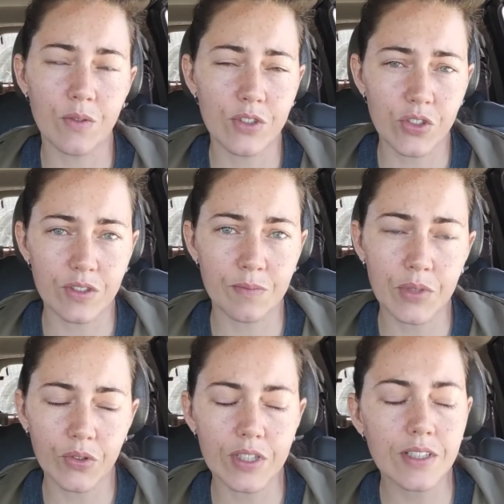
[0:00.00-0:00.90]
was just
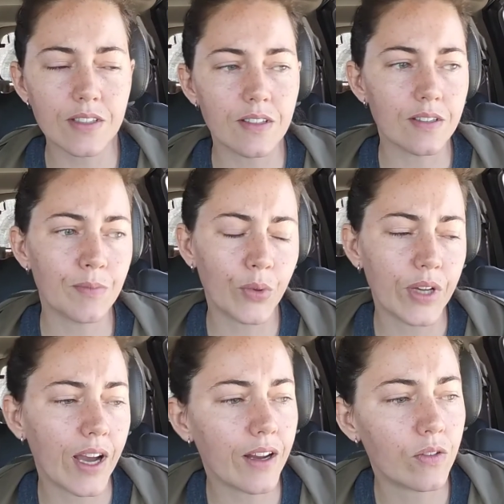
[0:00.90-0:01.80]
building to this
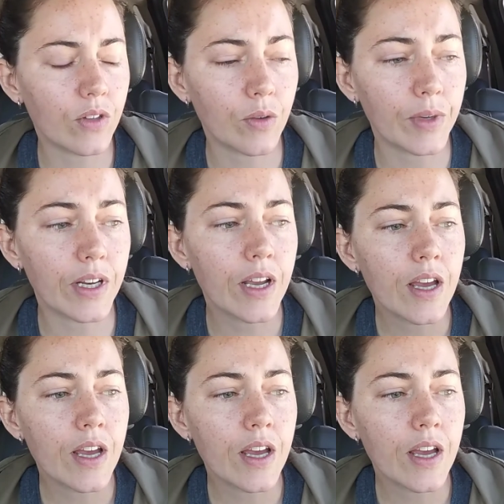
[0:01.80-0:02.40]
point. I don't know, but